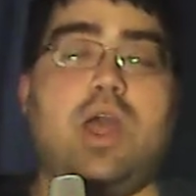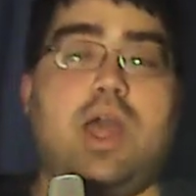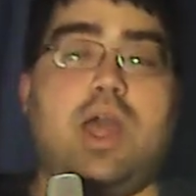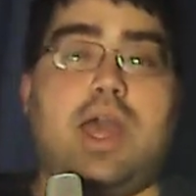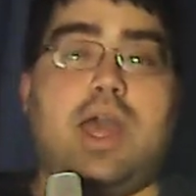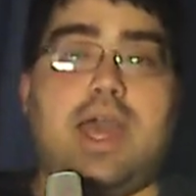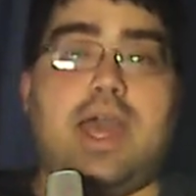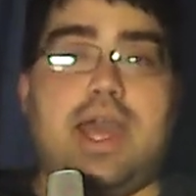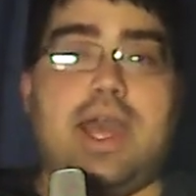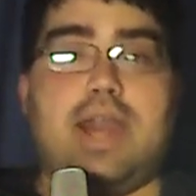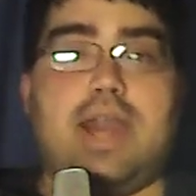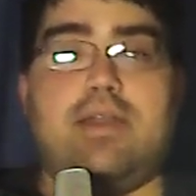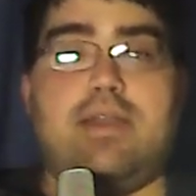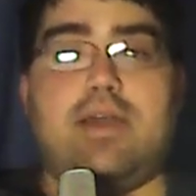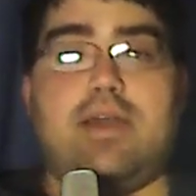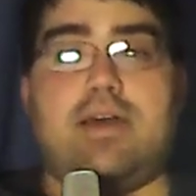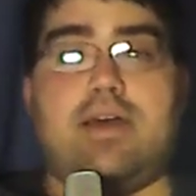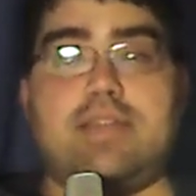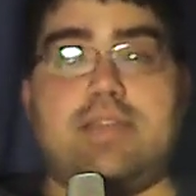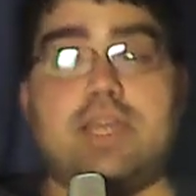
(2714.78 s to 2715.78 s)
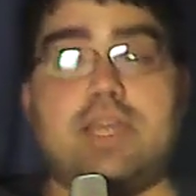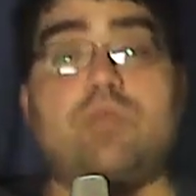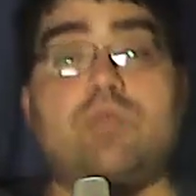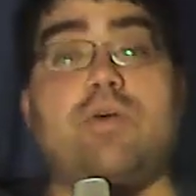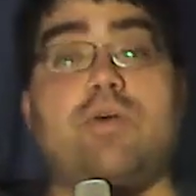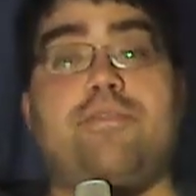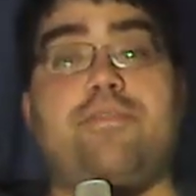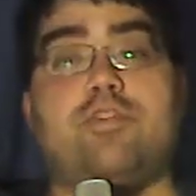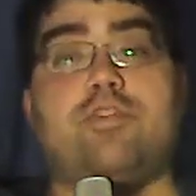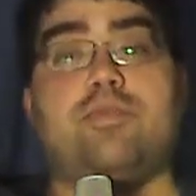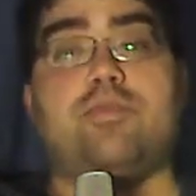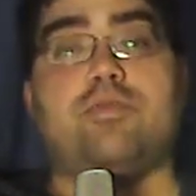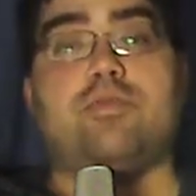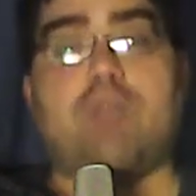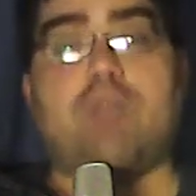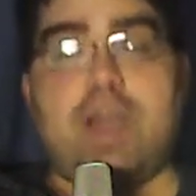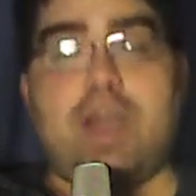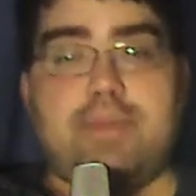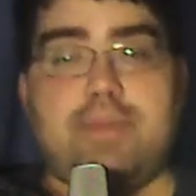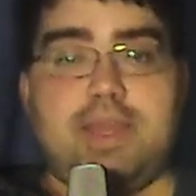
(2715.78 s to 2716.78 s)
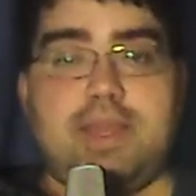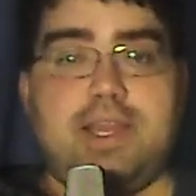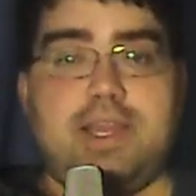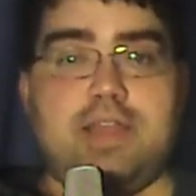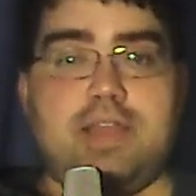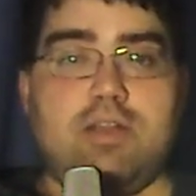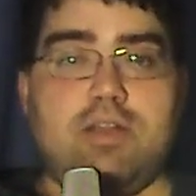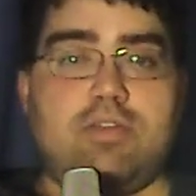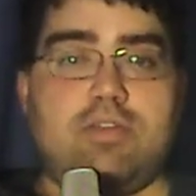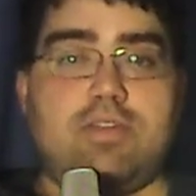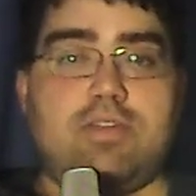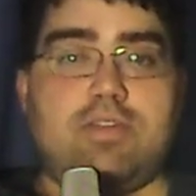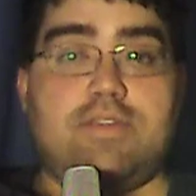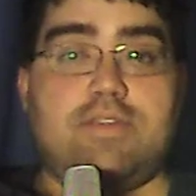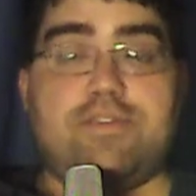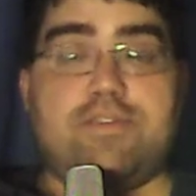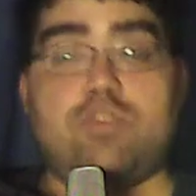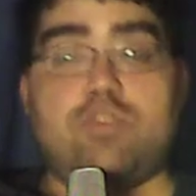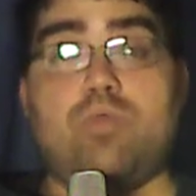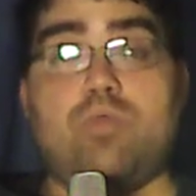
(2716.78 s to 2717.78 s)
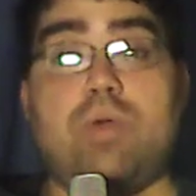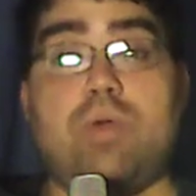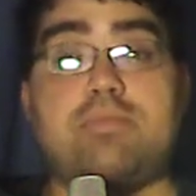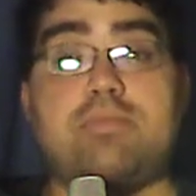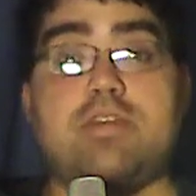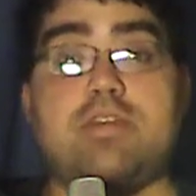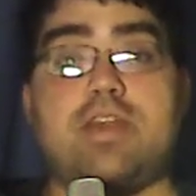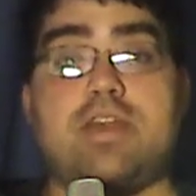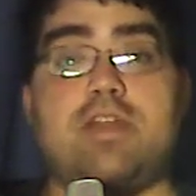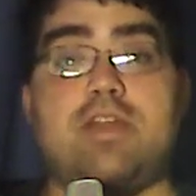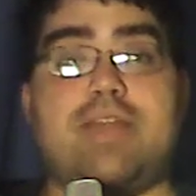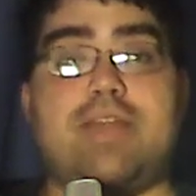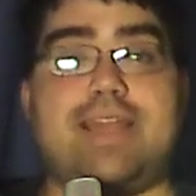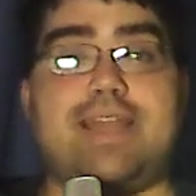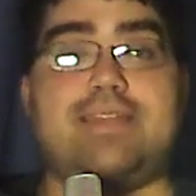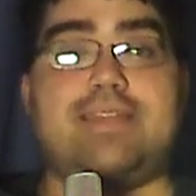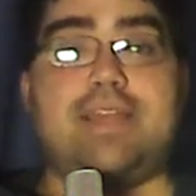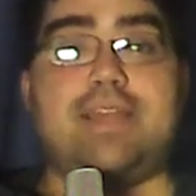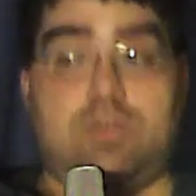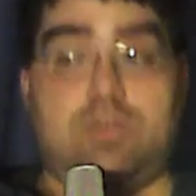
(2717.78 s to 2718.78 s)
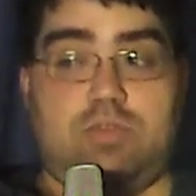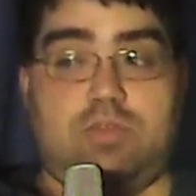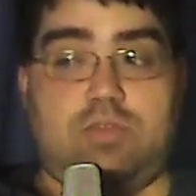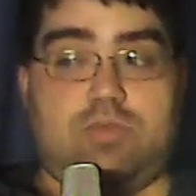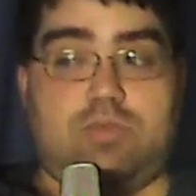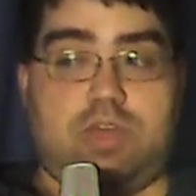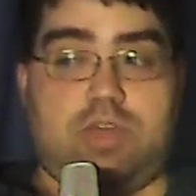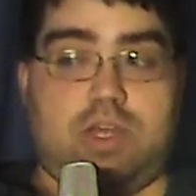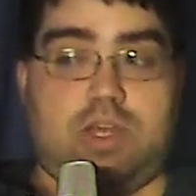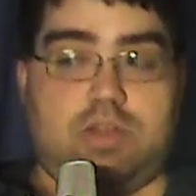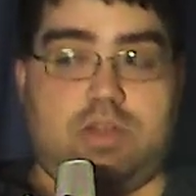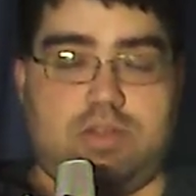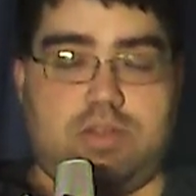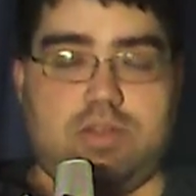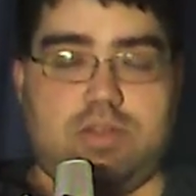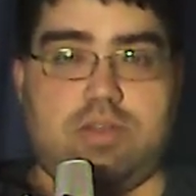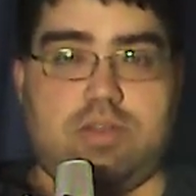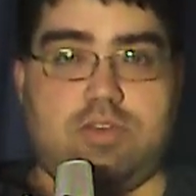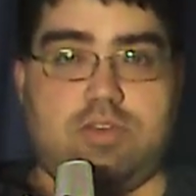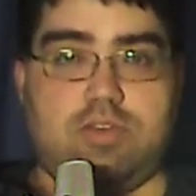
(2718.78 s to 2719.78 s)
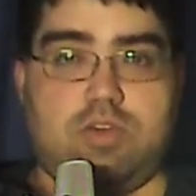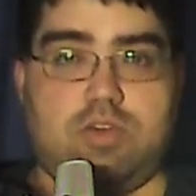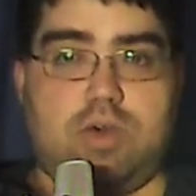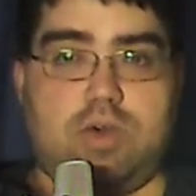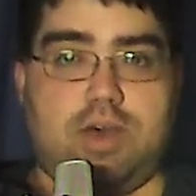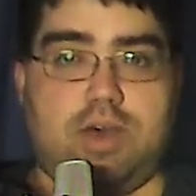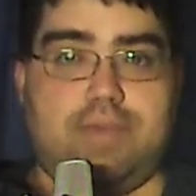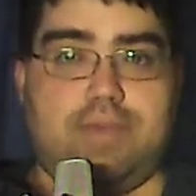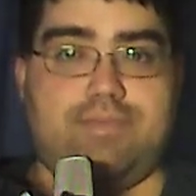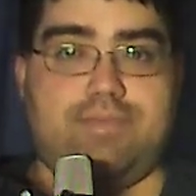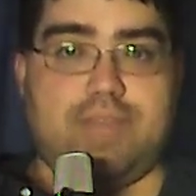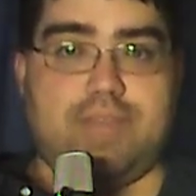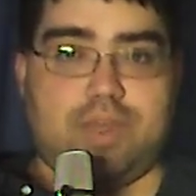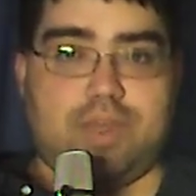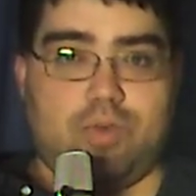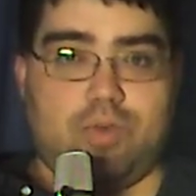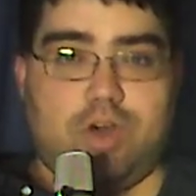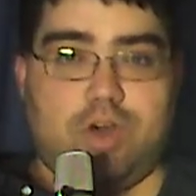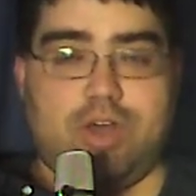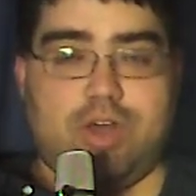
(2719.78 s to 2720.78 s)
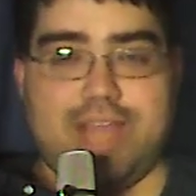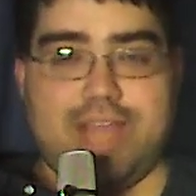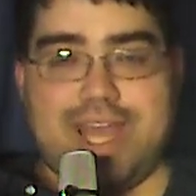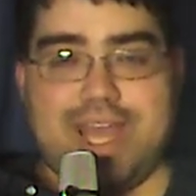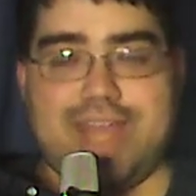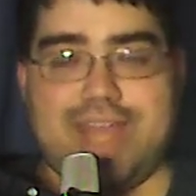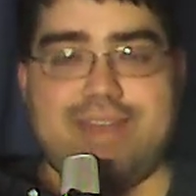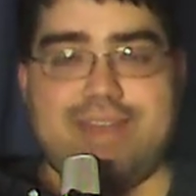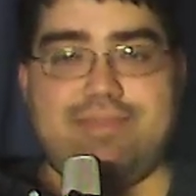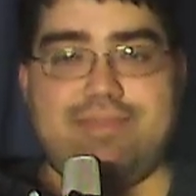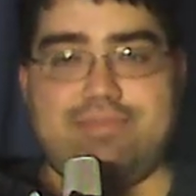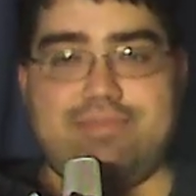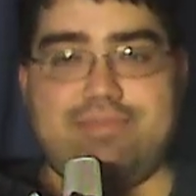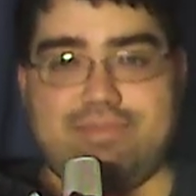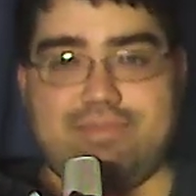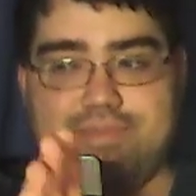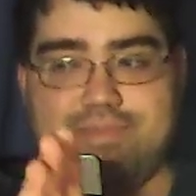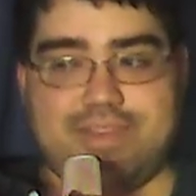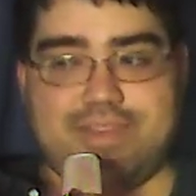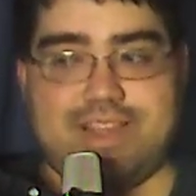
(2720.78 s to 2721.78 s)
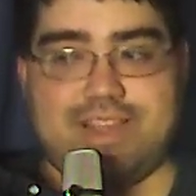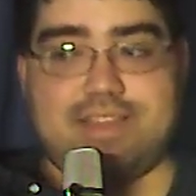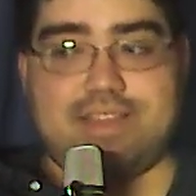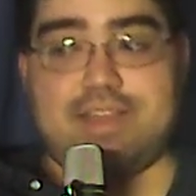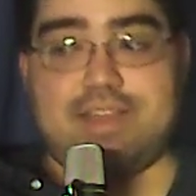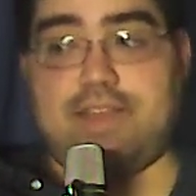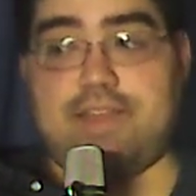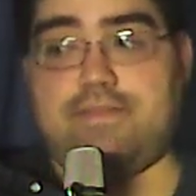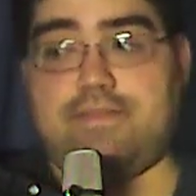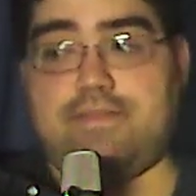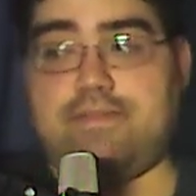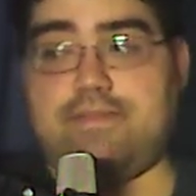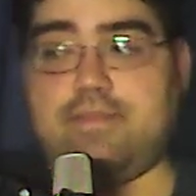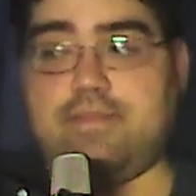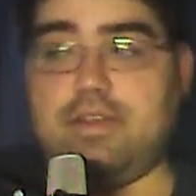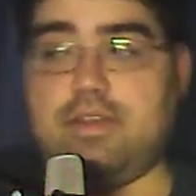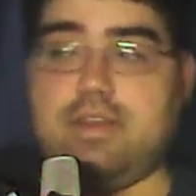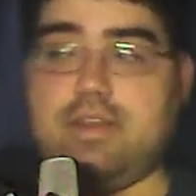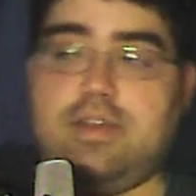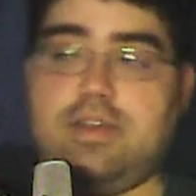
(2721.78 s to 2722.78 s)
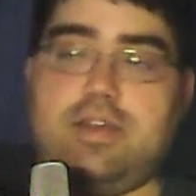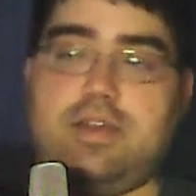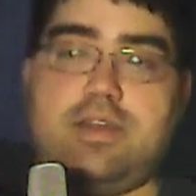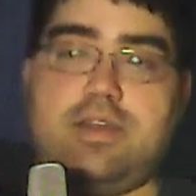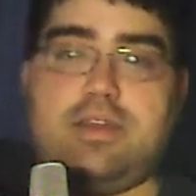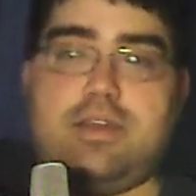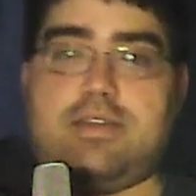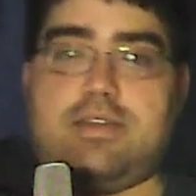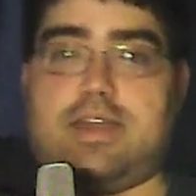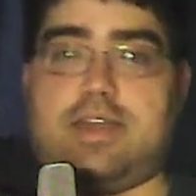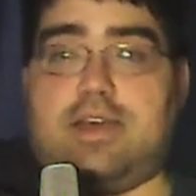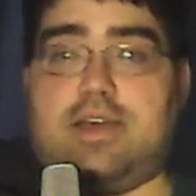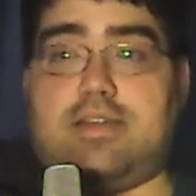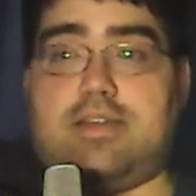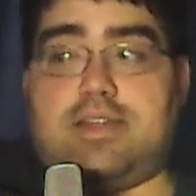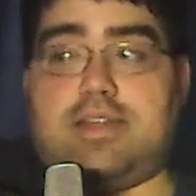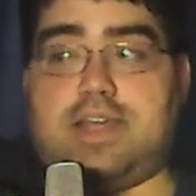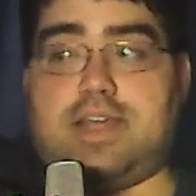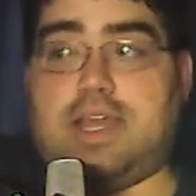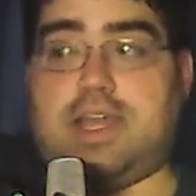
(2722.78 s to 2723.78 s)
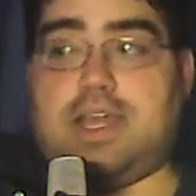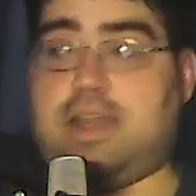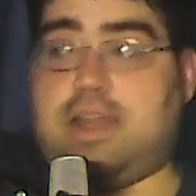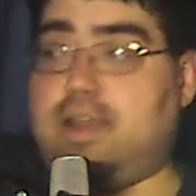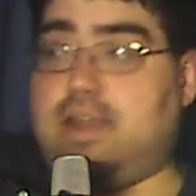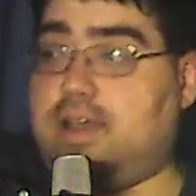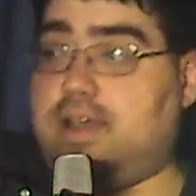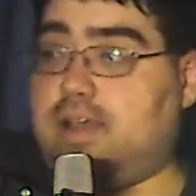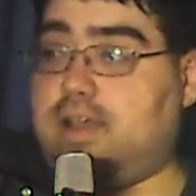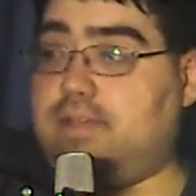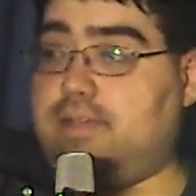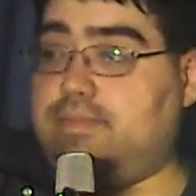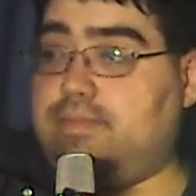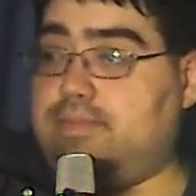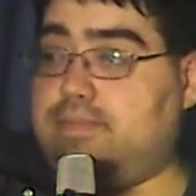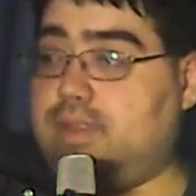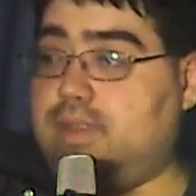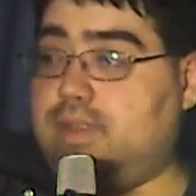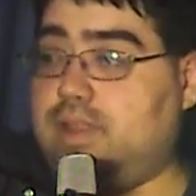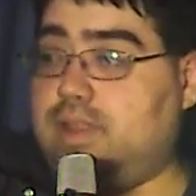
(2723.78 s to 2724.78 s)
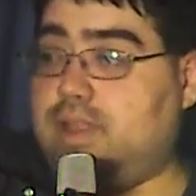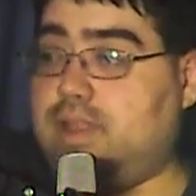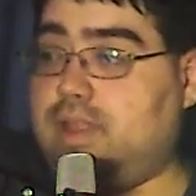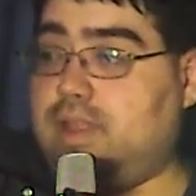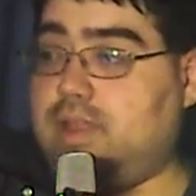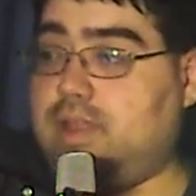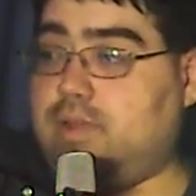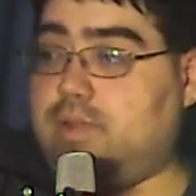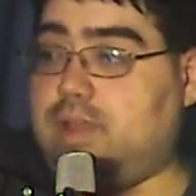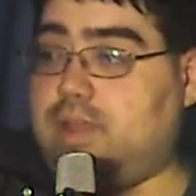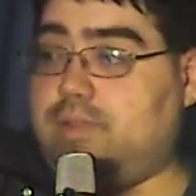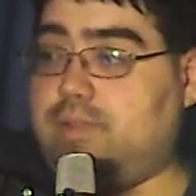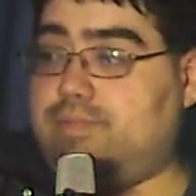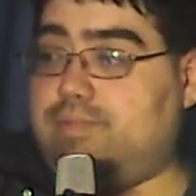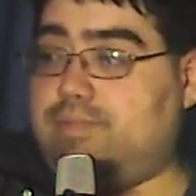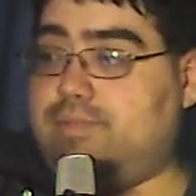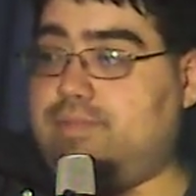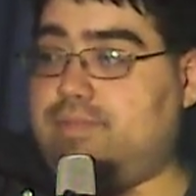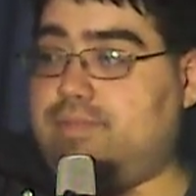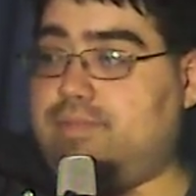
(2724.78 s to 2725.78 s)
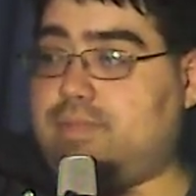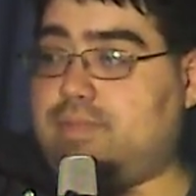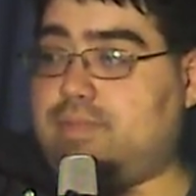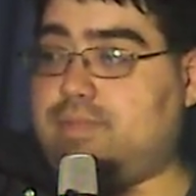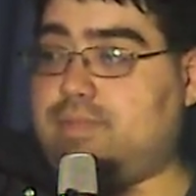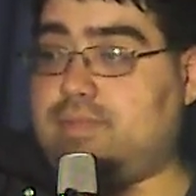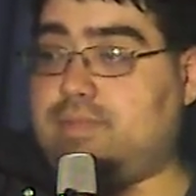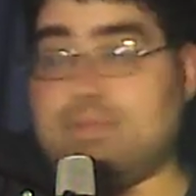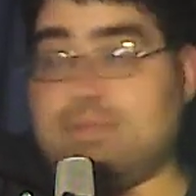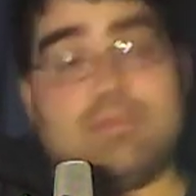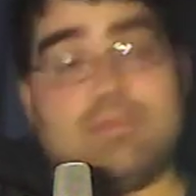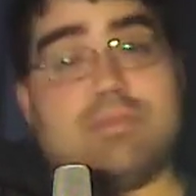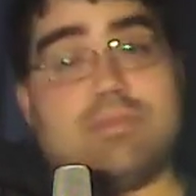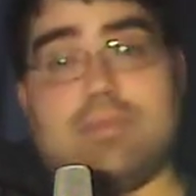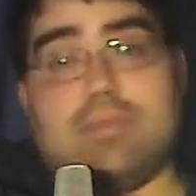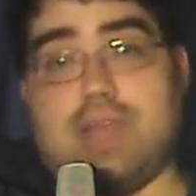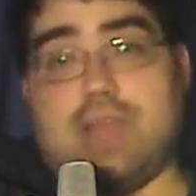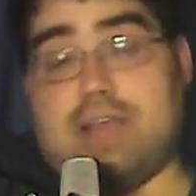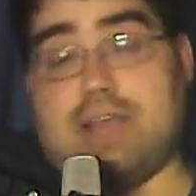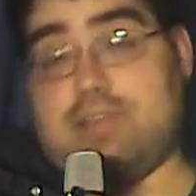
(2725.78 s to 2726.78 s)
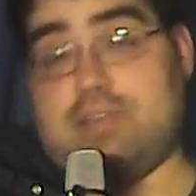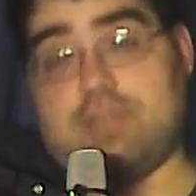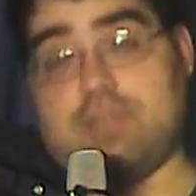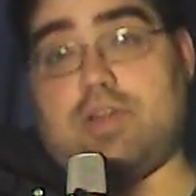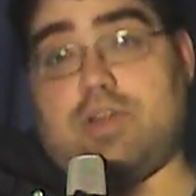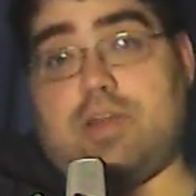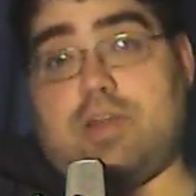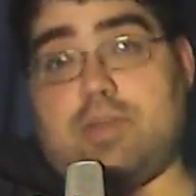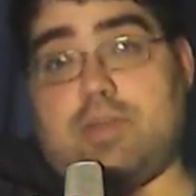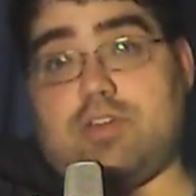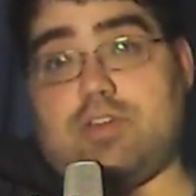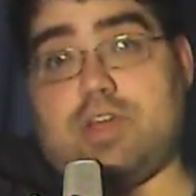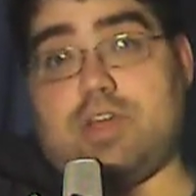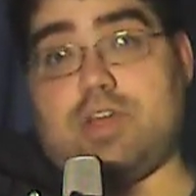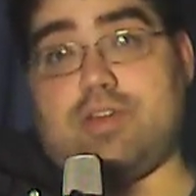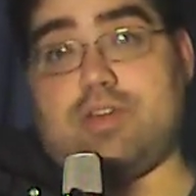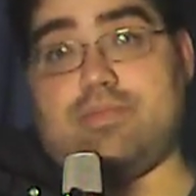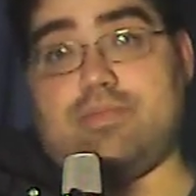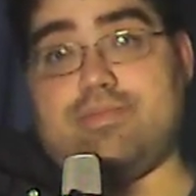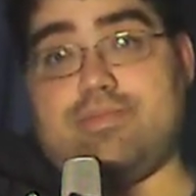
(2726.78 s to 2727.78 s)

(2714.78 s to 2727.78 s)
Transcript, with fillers: And uh, thank you all for subscribing here to the official Web Designer 18 YouTube channel. So uh, thank you all again. Stay safe. Stay healthy. And, uh, well, I'll see you around on my channel.